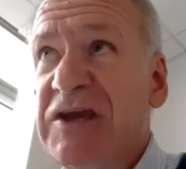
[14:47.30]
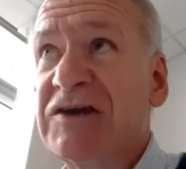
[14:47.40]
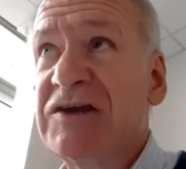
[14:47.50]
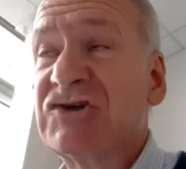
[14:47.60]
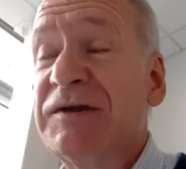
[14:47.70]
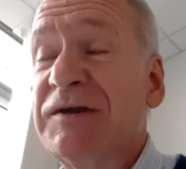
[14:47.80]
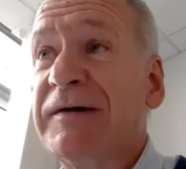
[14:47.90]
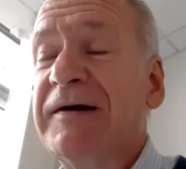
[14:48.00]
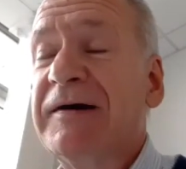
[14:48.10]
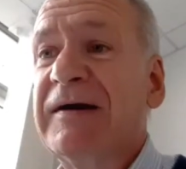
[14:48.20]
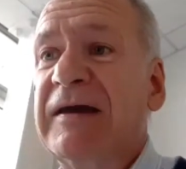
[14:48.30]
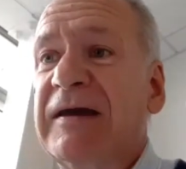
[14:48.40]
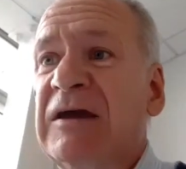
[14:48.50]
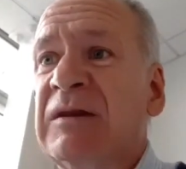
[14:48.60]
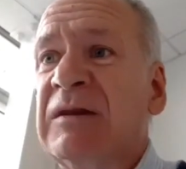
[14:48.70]
in
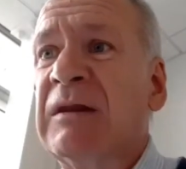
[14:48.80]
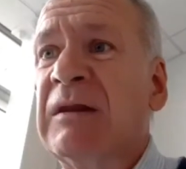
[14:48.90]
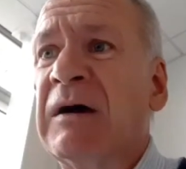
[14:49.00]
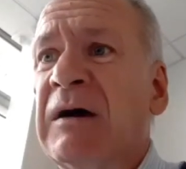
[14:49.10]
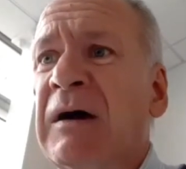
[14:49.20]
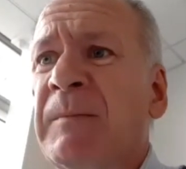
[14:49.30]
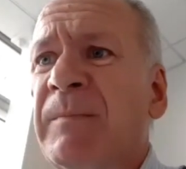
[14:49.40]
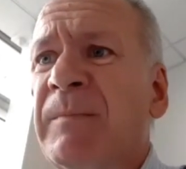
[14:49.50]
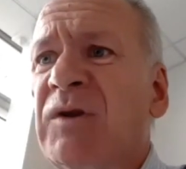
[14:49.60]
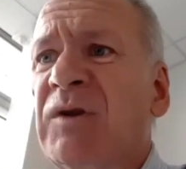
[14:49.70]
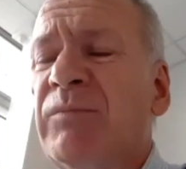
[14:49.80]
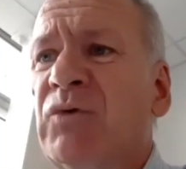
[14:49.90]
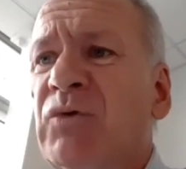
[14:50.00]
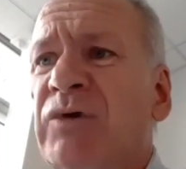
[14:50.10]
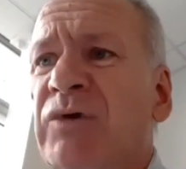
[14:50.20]
buildings due to
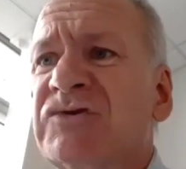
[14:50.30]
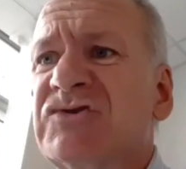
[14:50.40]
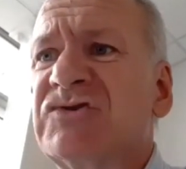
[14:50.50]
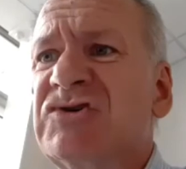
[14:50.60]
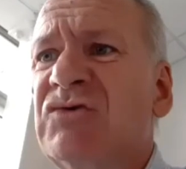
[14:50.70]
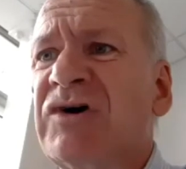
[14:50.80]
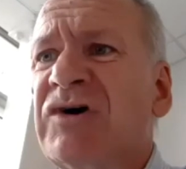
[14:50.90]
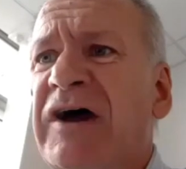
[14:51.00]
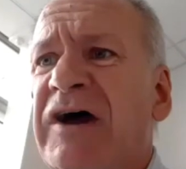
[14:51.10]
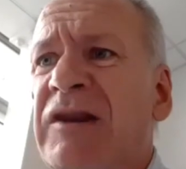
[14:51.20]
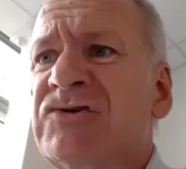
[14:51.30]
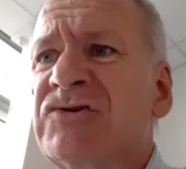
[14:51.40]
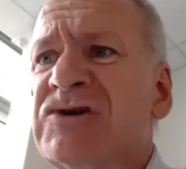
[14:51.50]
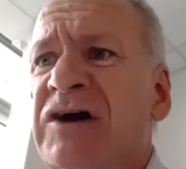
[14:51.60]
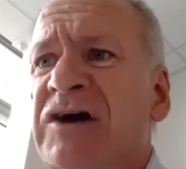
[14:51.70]
halogenated
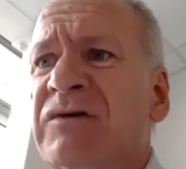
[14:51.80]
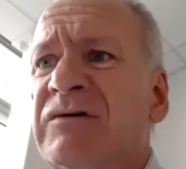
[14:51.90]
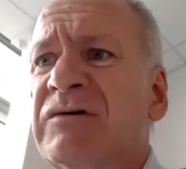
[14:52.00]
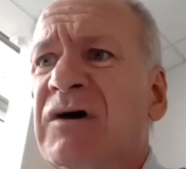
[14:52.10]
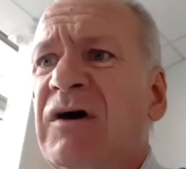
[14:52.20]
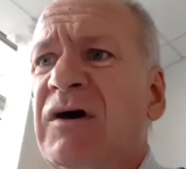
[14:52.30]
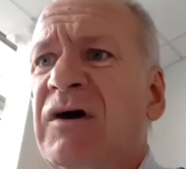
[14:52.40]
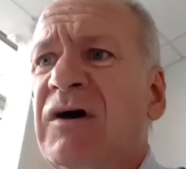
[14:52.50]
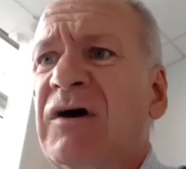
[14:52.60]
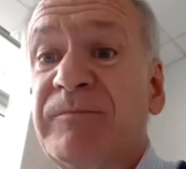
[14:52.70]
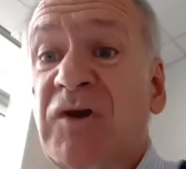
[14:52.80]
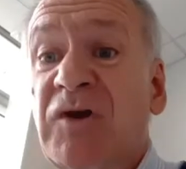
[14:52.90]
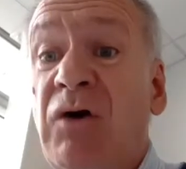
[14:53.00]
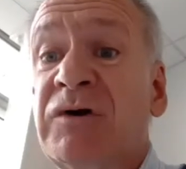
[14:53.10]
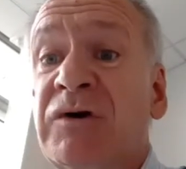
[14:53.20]
fire retardants
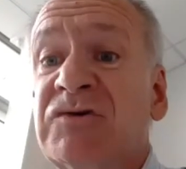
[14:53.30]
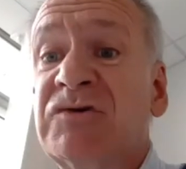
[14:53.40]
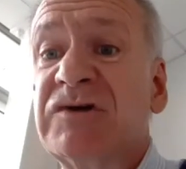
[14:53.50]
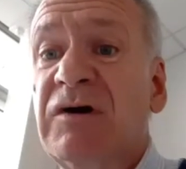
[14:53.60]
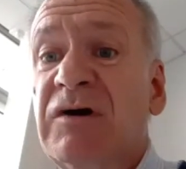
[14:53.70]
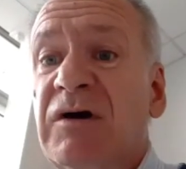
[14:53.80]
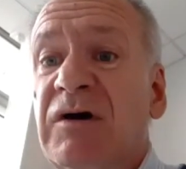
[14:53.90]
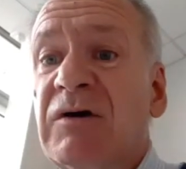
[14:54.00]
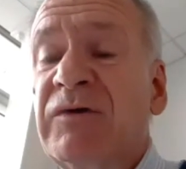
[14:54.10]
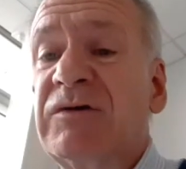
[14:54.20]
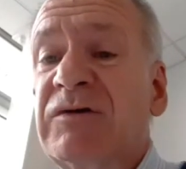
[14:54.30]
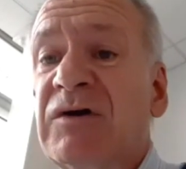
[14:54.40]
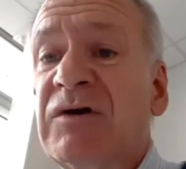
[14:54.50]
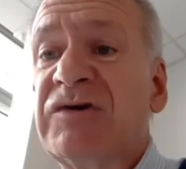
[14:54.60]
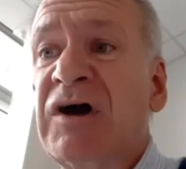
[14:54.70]
coatings that
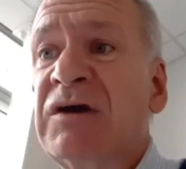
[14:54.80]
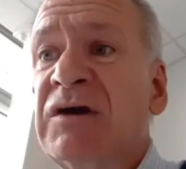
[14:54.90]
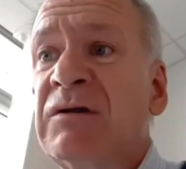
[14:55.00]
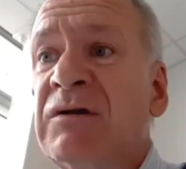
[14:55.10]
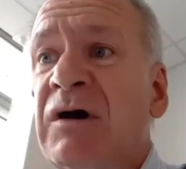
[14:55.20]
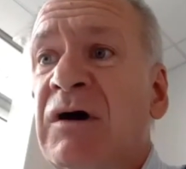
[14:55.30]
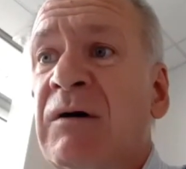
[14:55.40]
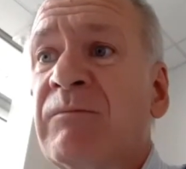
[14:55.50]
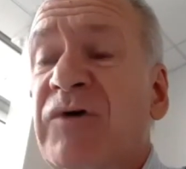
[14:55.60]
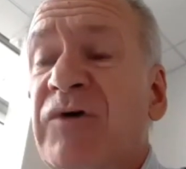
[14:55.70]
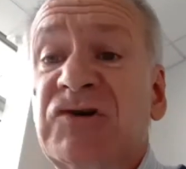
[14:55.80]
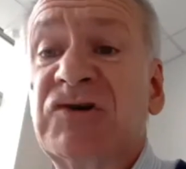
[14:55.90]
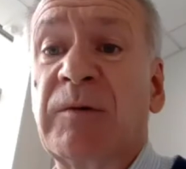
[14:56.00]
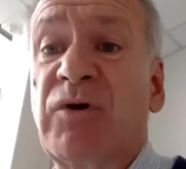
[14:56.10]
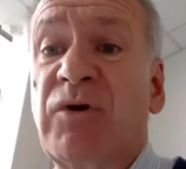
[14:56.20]
contain things like bromine
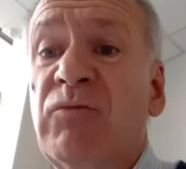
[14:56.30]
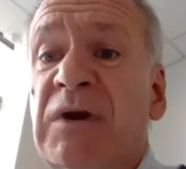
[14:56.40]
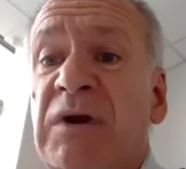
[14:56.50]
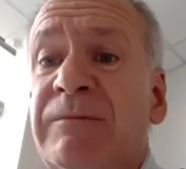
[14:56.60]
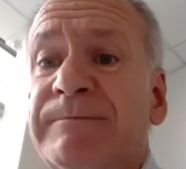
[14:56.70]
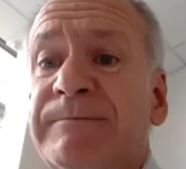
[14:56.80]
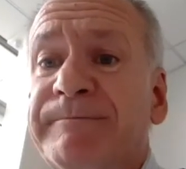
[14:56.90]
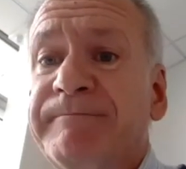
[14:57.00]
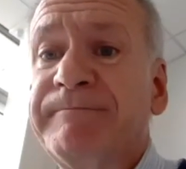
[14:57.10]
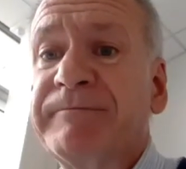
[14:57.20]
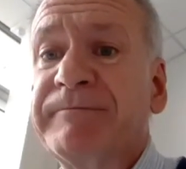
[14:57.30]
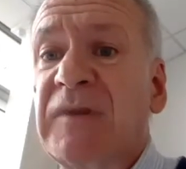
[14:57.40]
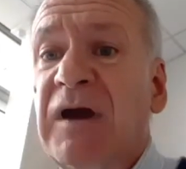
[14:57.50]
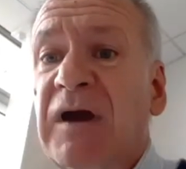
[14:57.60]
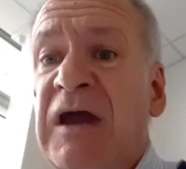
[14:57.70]
and
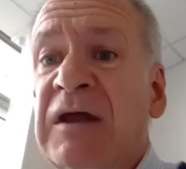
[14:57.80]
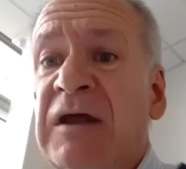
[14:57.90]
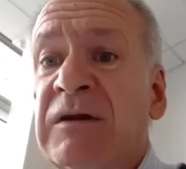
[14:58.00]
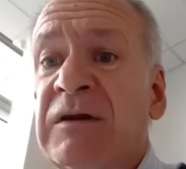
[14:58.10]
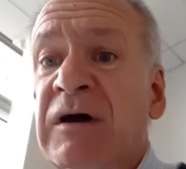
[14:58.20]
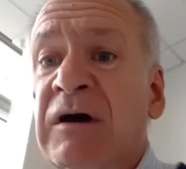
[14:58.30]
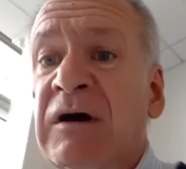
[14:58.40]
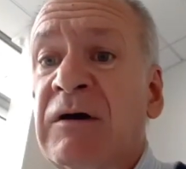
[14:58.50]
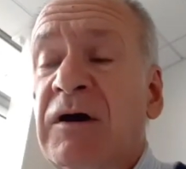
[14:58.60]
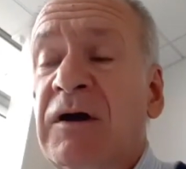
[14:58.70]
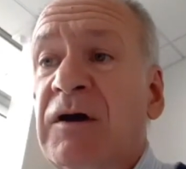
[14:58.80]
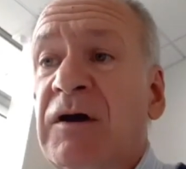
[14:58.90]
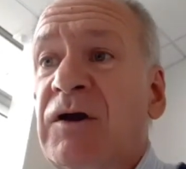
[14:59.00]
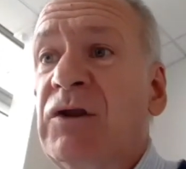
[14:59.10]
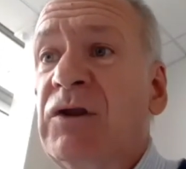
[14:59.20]
kill people before the
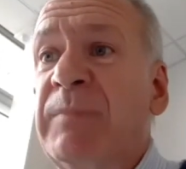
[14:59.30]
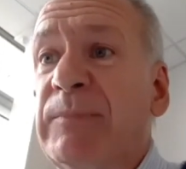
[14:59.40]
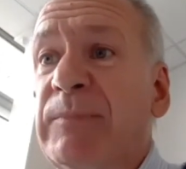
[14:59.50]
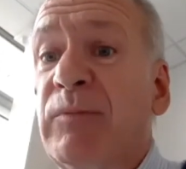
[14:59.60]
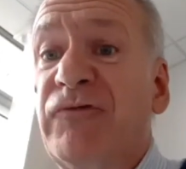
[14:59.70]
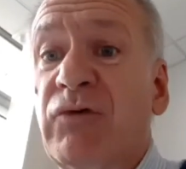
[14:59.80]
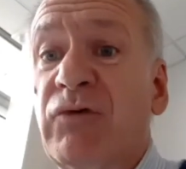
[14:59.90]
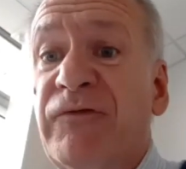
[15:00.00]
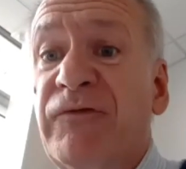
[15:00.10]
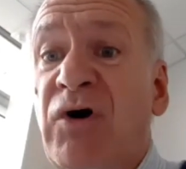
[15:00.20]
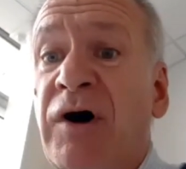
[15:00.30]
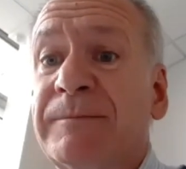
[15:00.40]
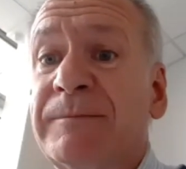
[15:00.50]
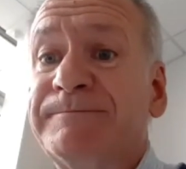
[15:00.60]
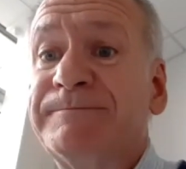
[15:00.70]
fire.
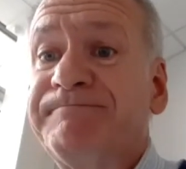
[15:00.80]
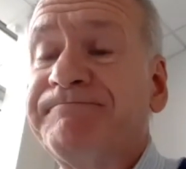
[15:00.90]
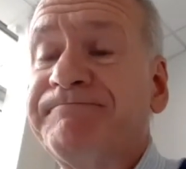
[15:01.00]
So